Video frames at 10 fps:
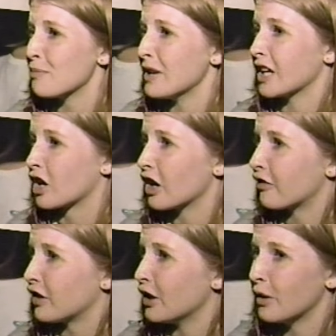there should be a
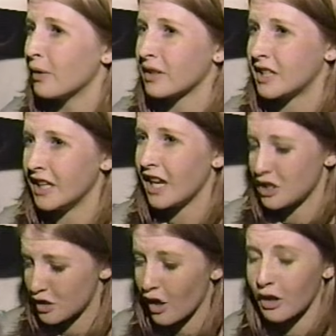curfew.
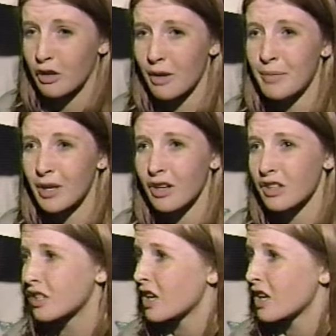Teenagers aren't criminals.